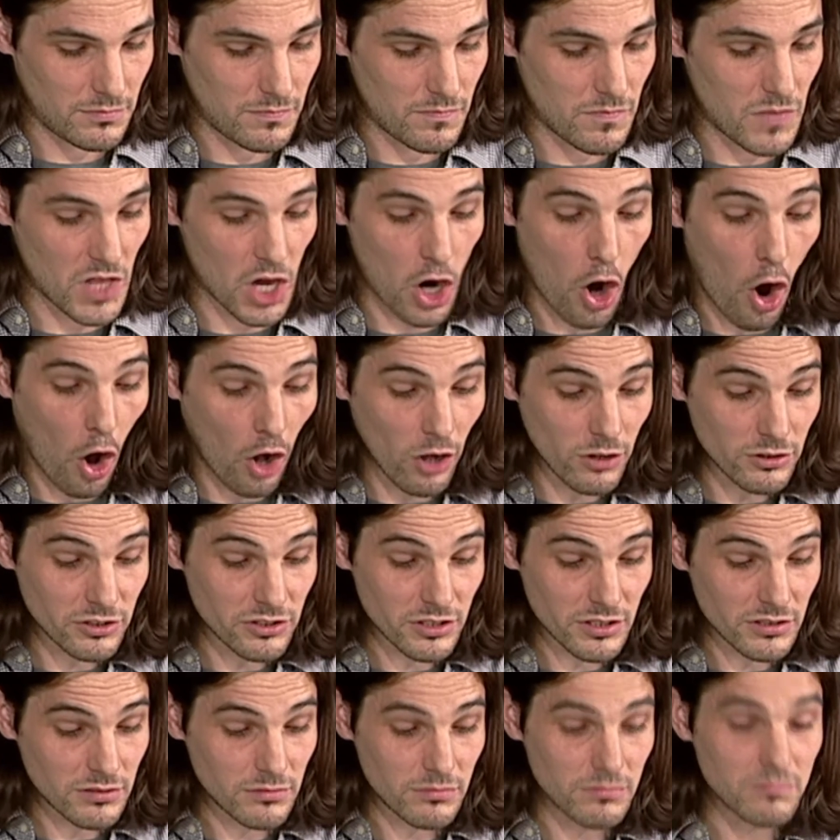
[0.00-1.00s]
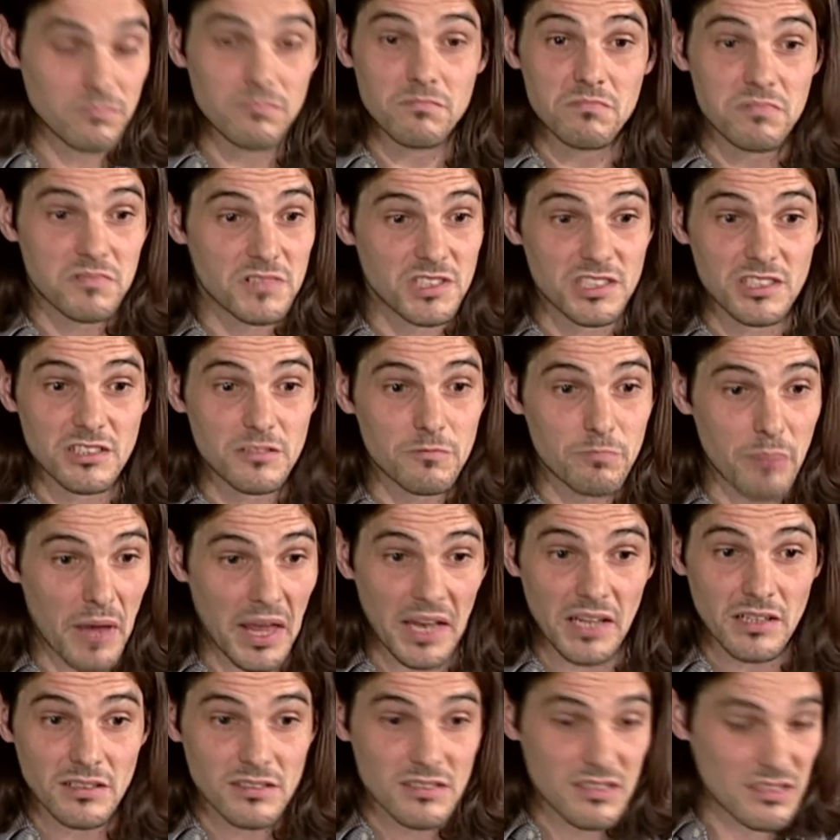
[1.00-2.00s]
The cauldron
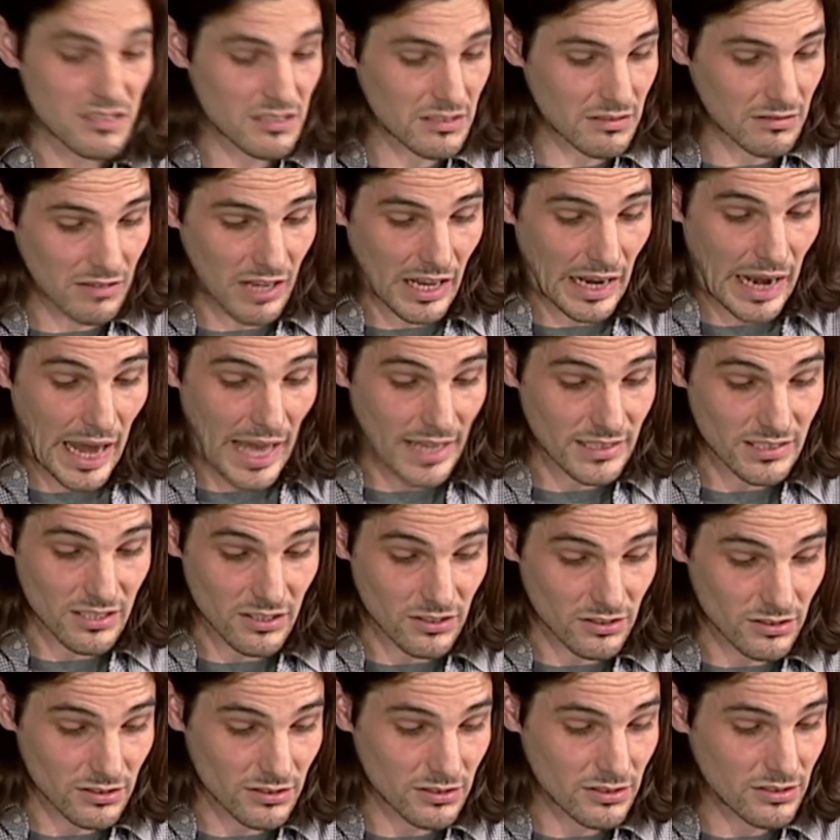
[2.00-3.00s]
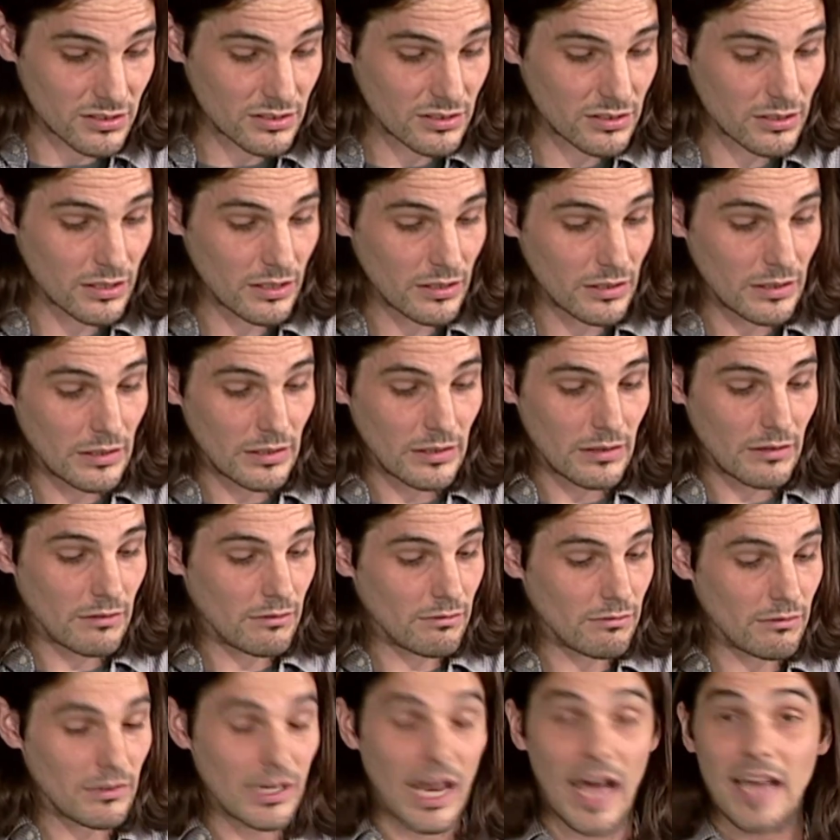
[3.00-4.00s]
spins and clatters,
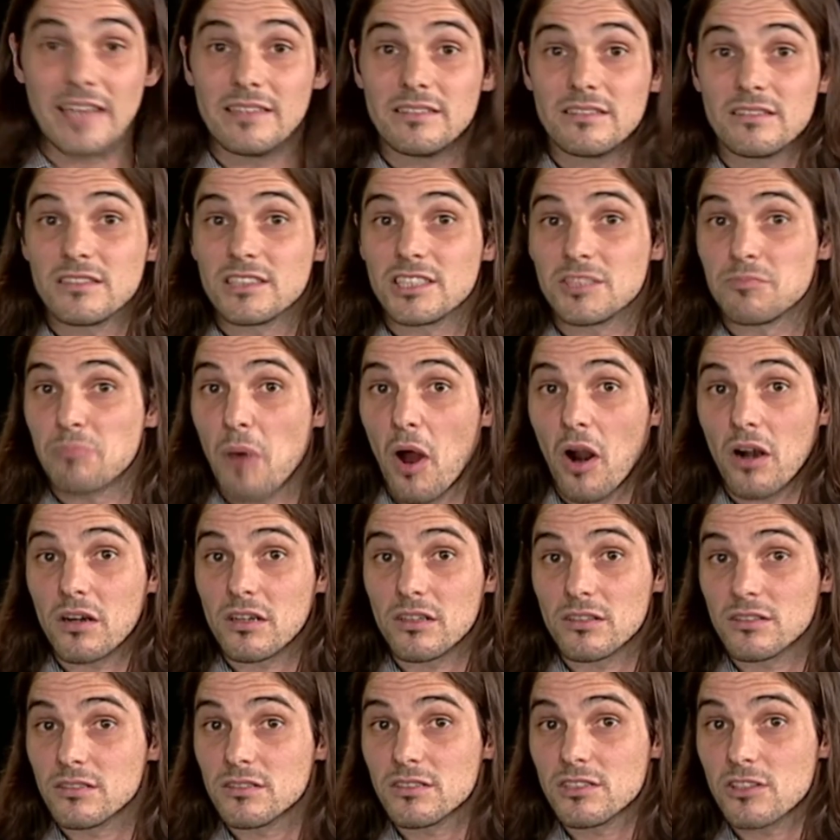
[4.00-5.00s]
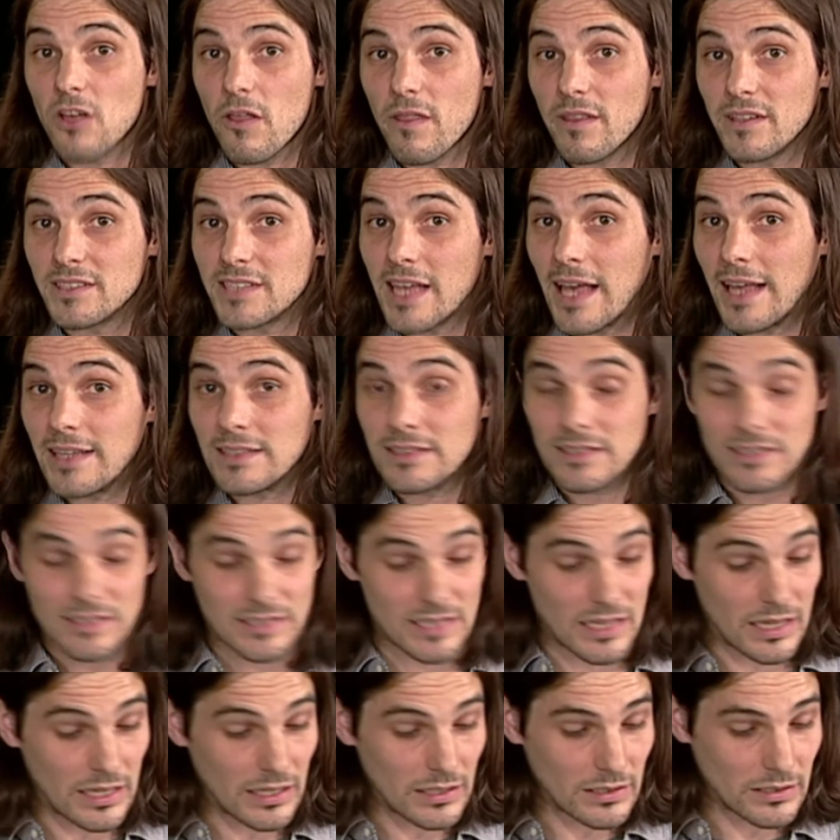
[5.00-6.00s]
light sparkles on the dents
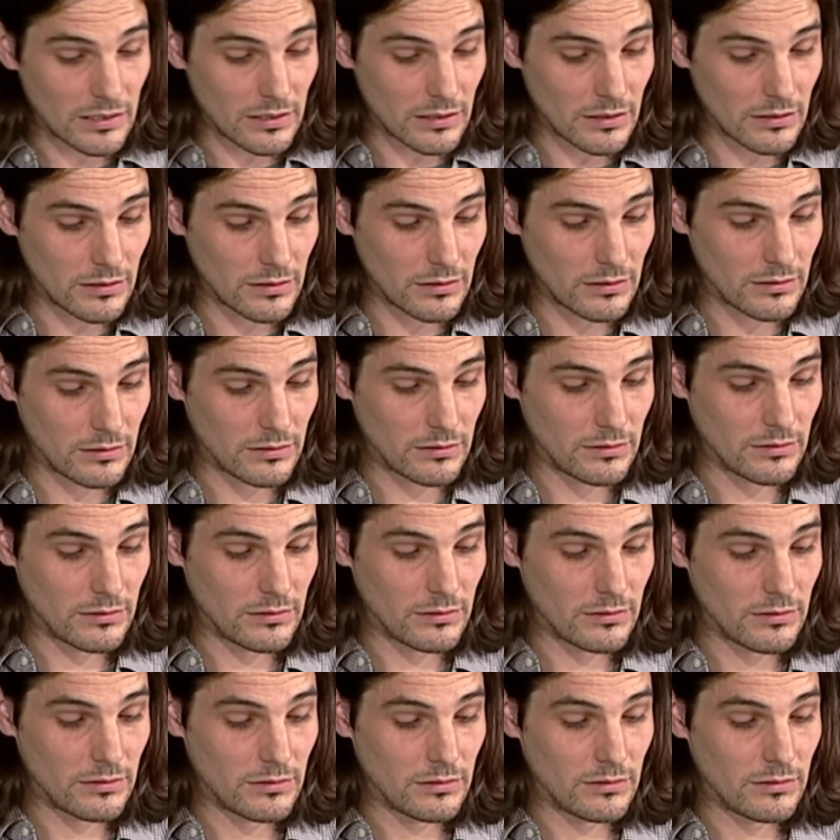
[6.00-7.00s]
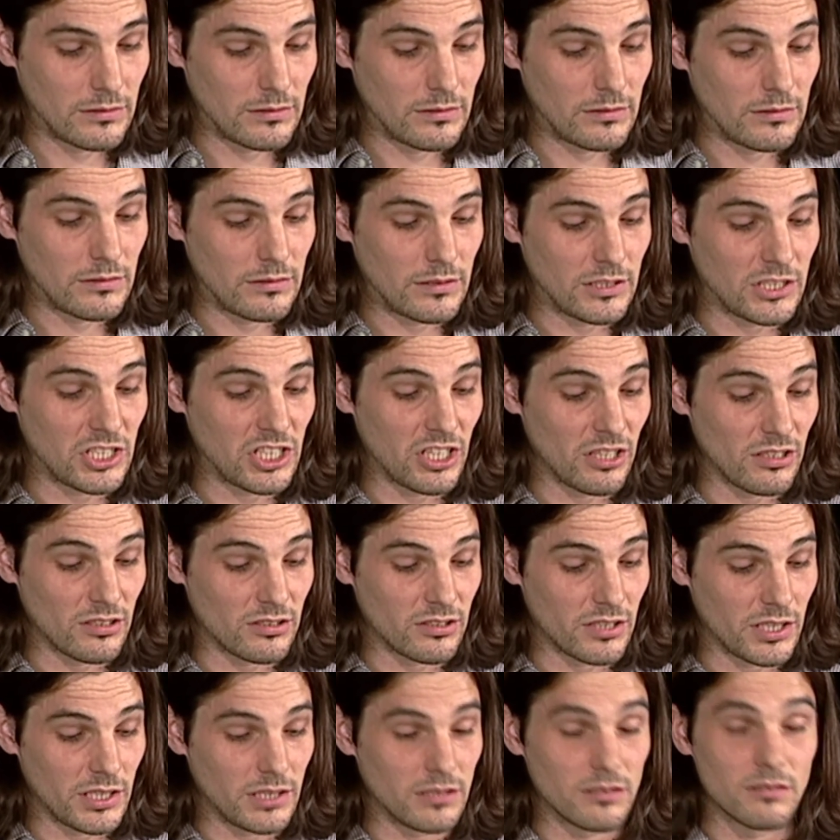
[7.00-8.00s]
in it.
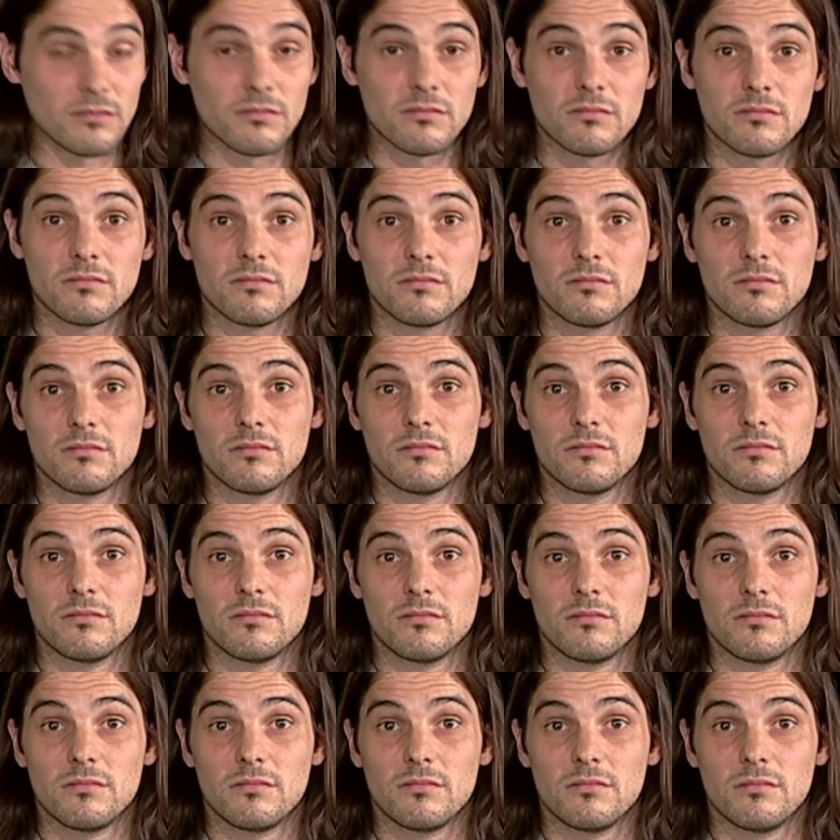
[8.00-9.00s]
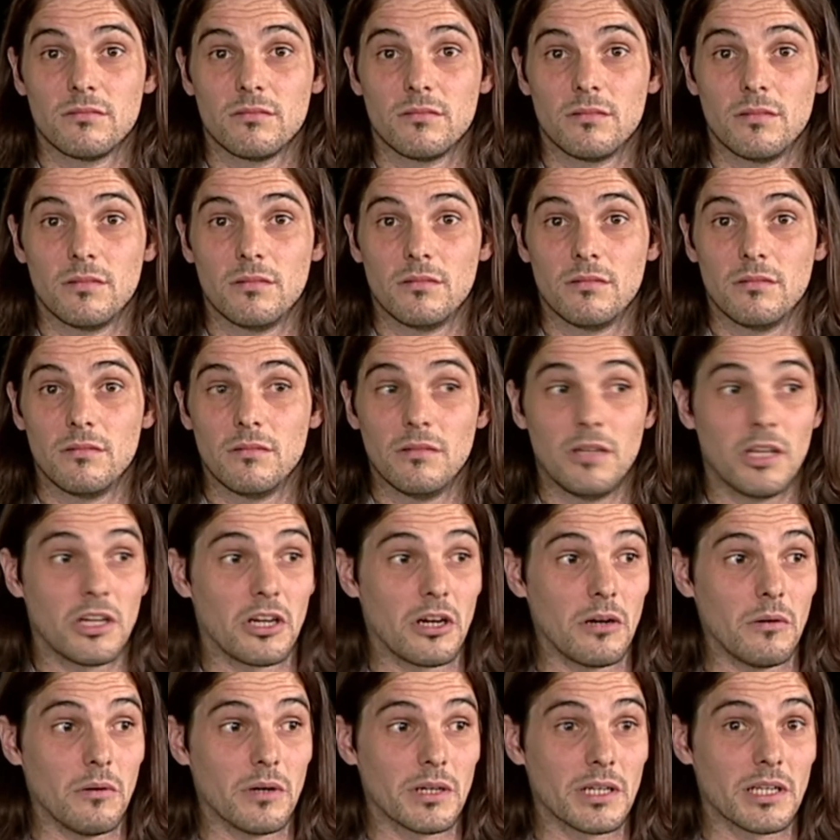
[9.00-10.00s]
Children look
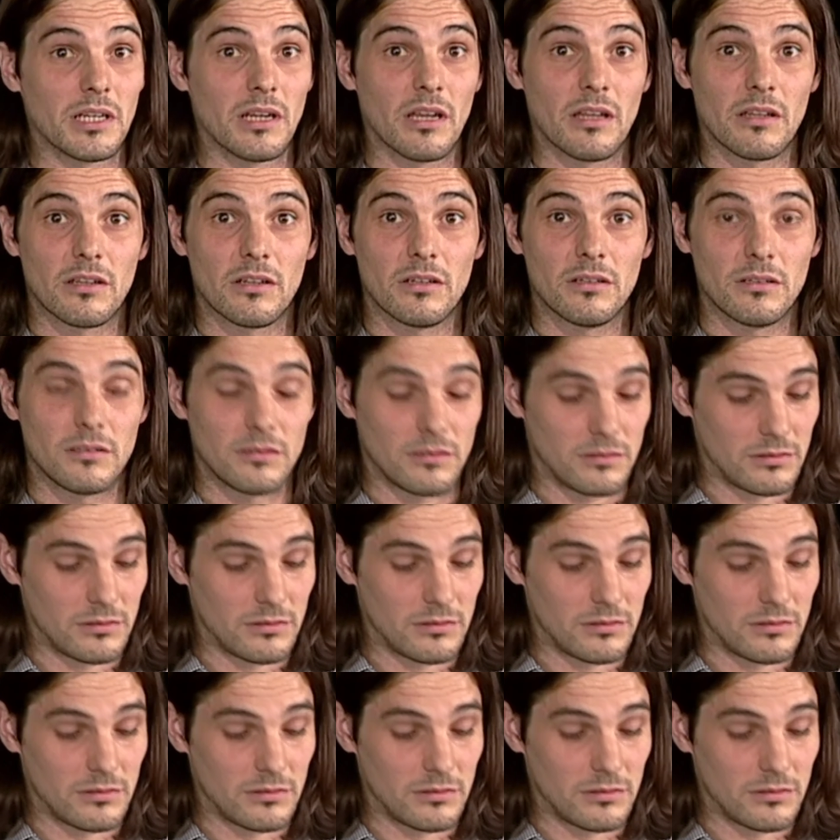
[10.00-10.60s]
at one another.